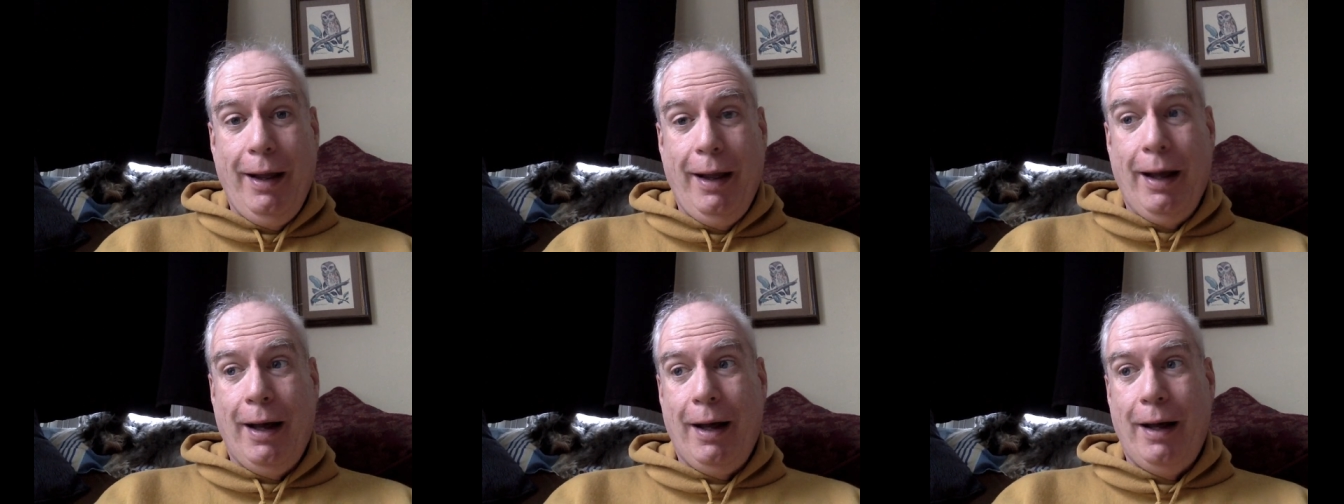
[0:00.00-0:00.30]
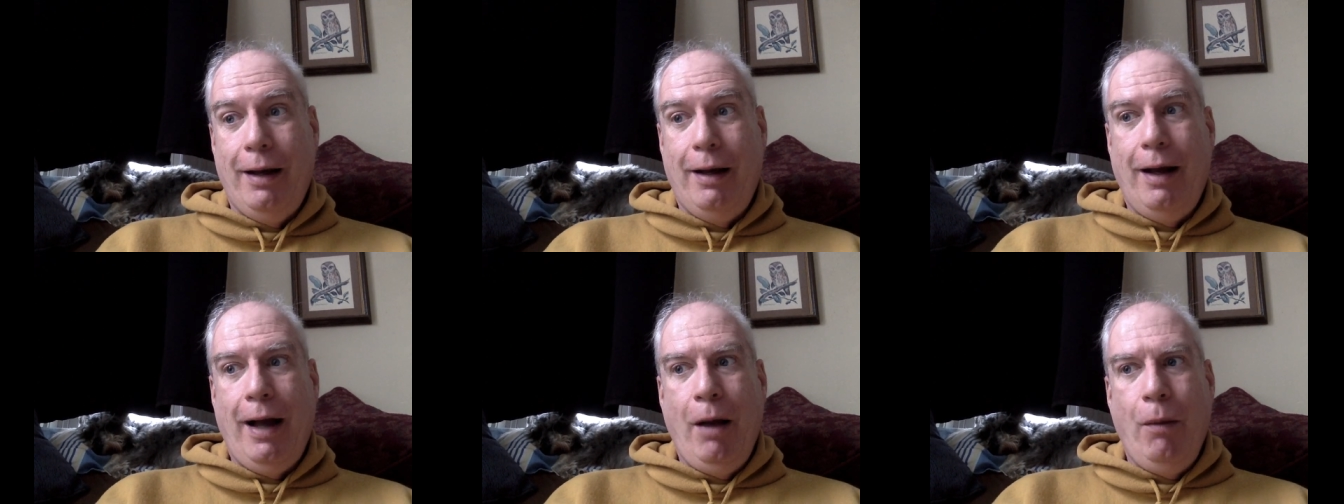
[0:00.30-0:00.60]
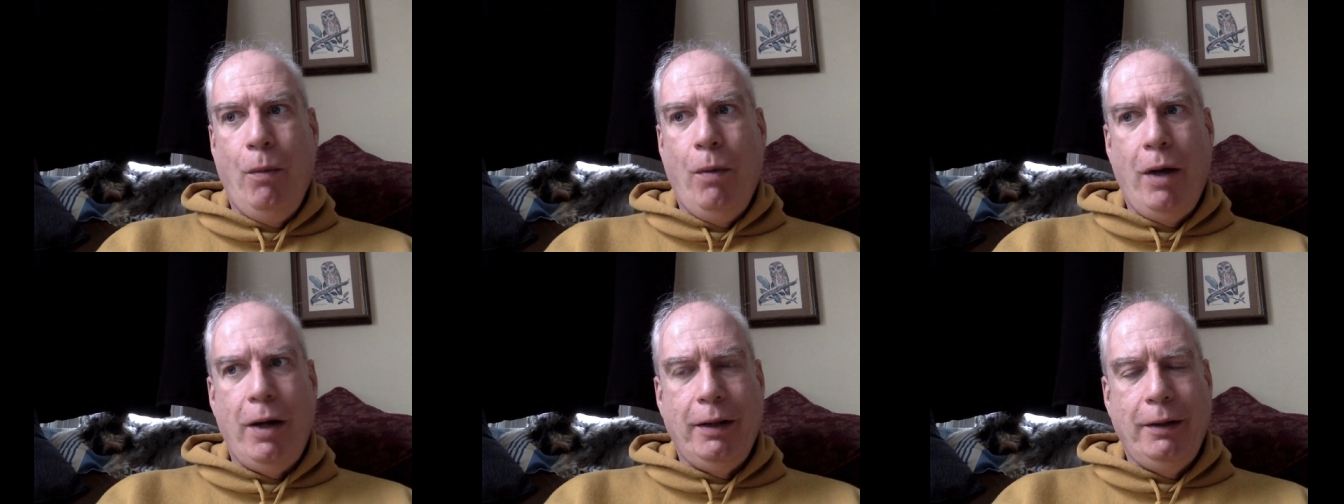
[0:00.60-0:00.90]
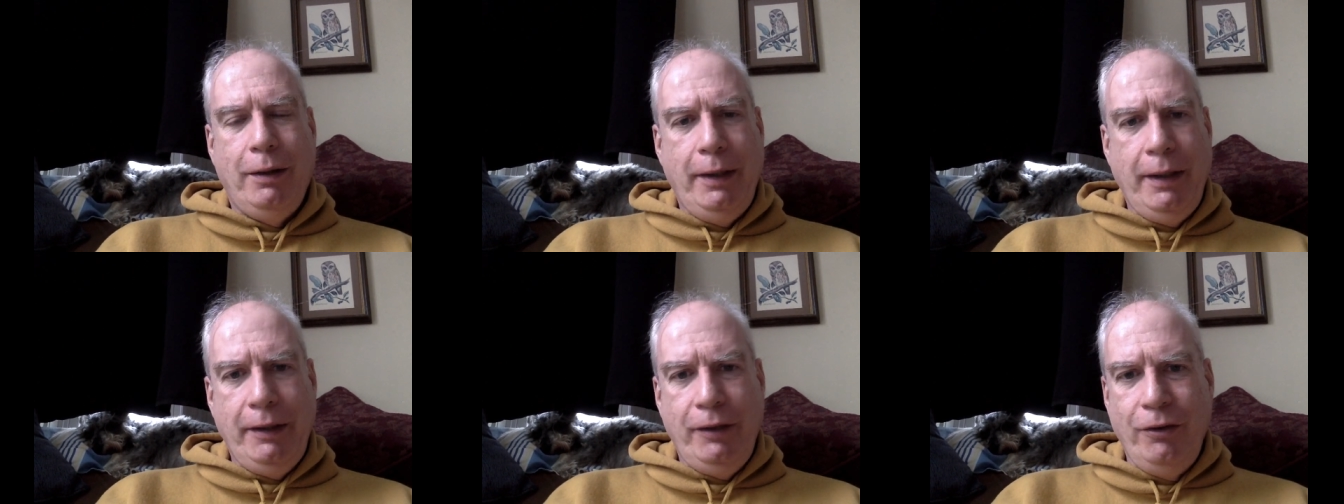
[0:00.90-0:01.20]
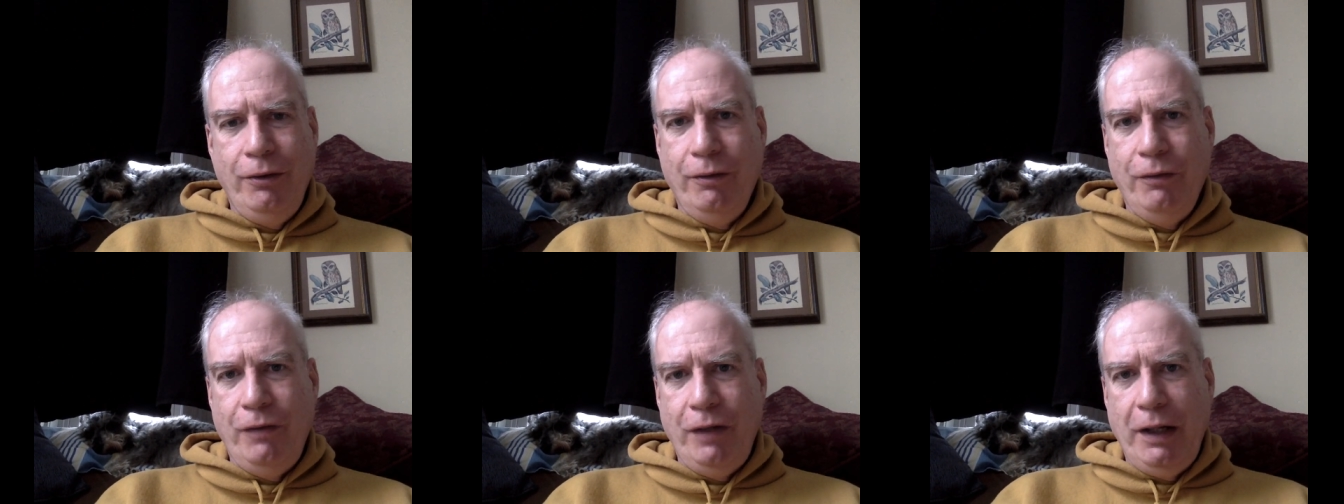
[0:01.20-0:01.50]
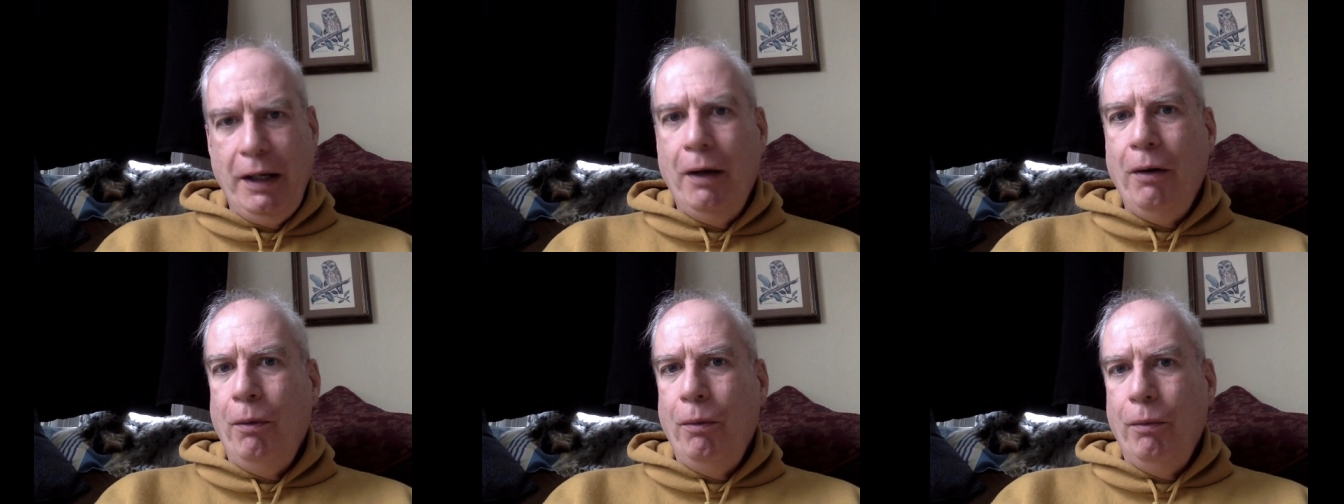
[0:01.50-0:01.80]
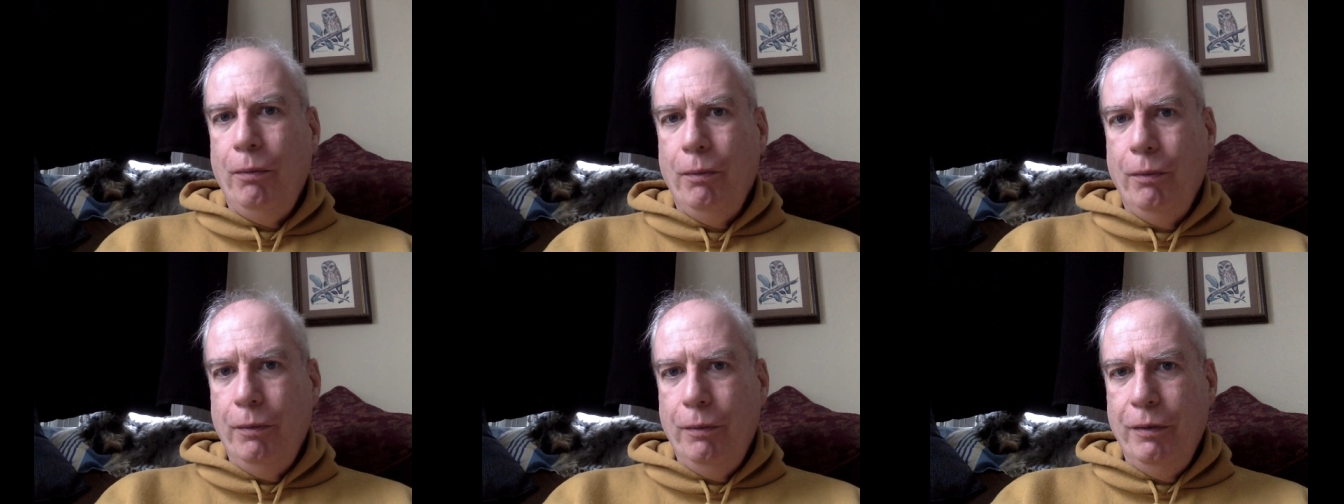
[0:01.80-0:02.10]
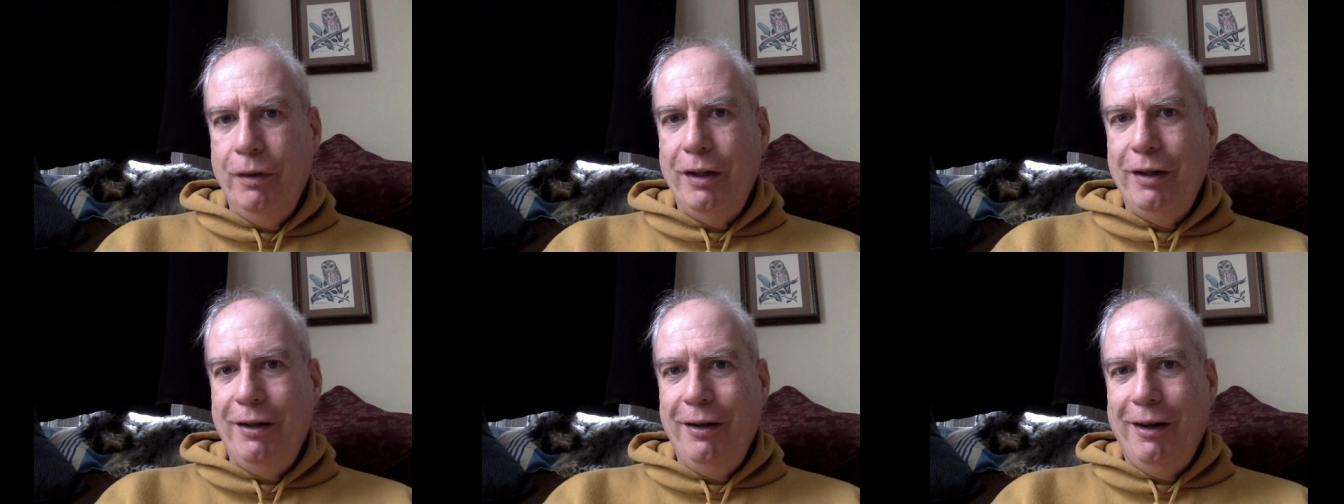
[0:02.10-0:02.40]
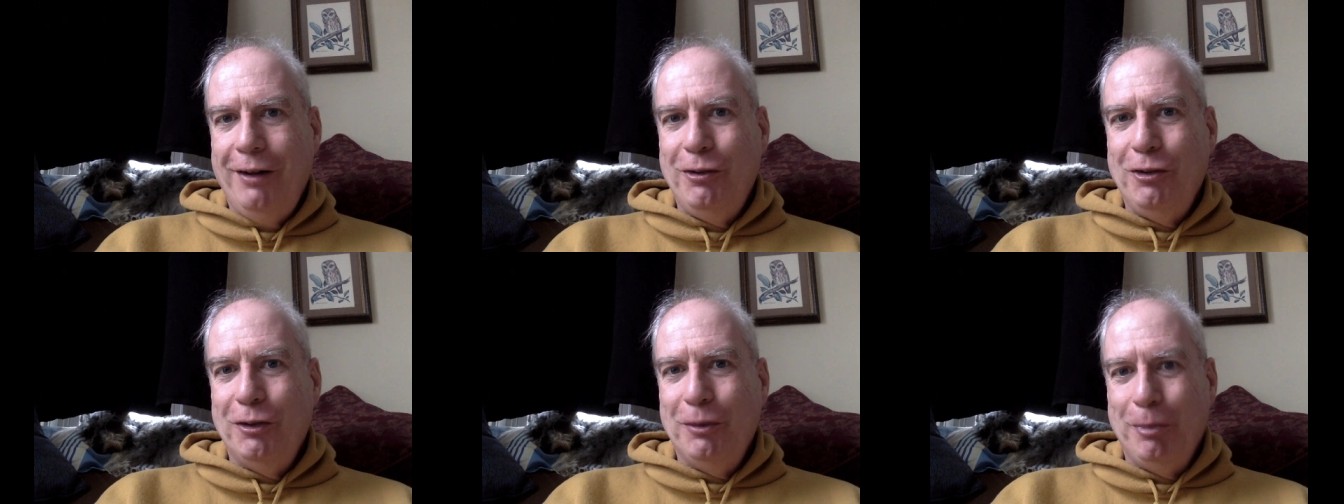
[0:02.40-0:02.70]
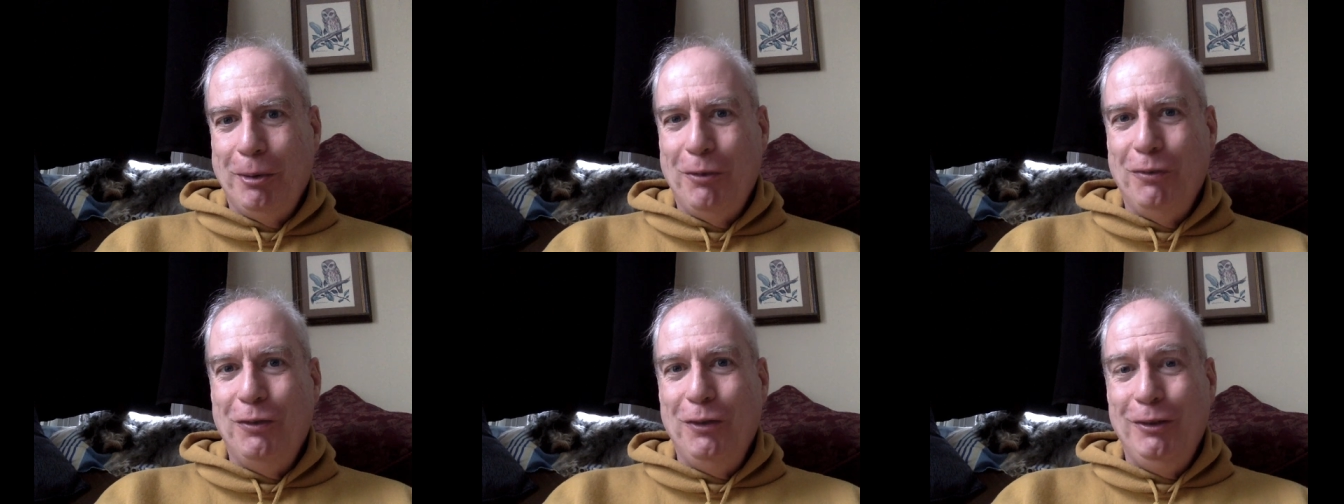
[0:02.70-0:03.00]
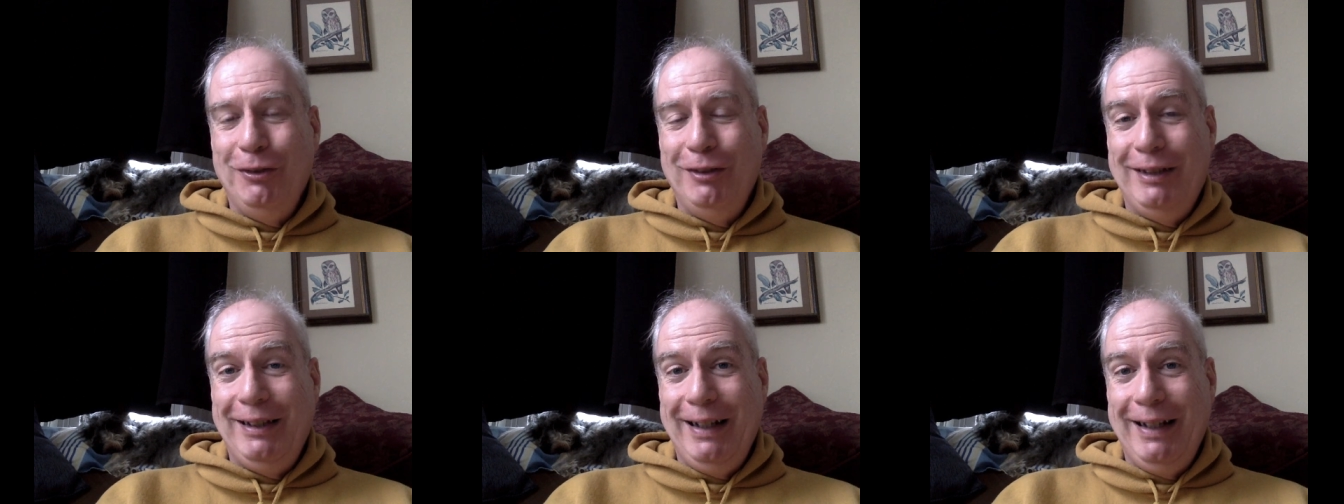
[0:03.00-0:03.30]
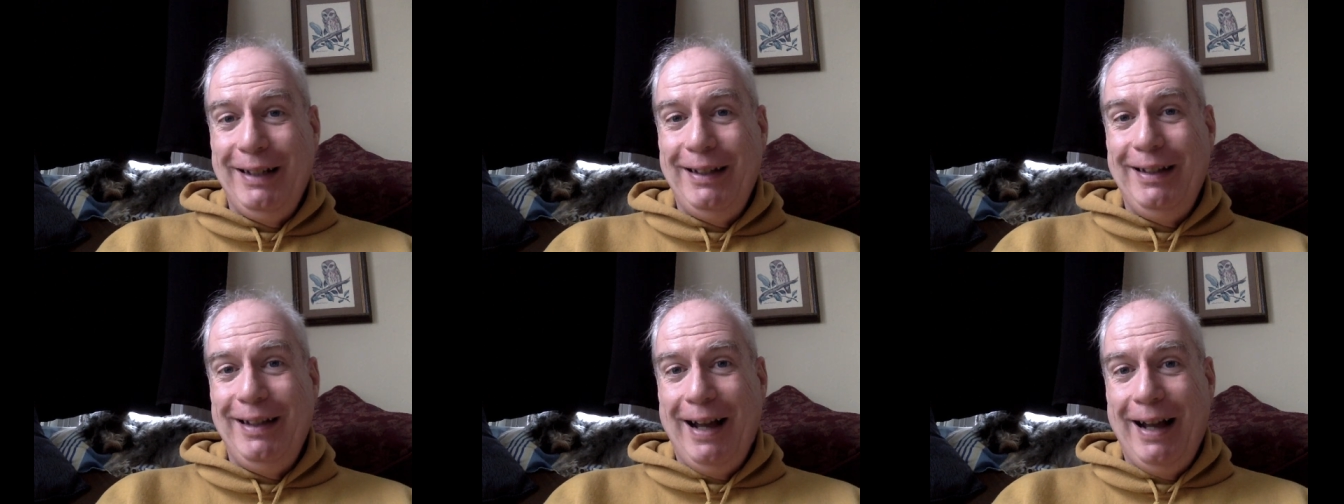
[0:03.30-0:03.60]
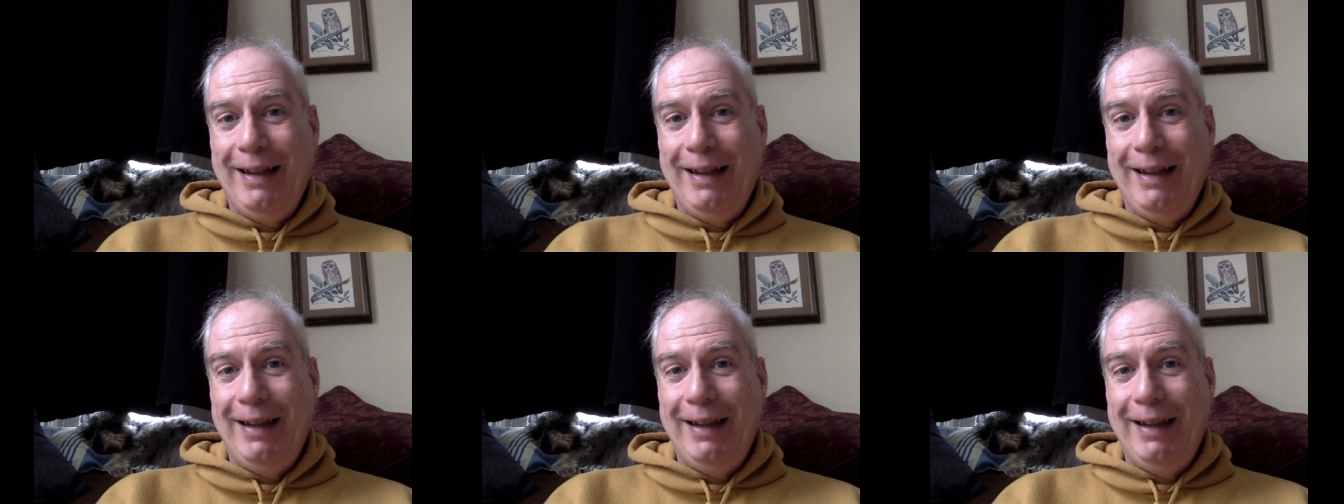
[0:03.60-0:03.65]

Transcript: Uh, I want to link to a video that Not Just Book Reviews did,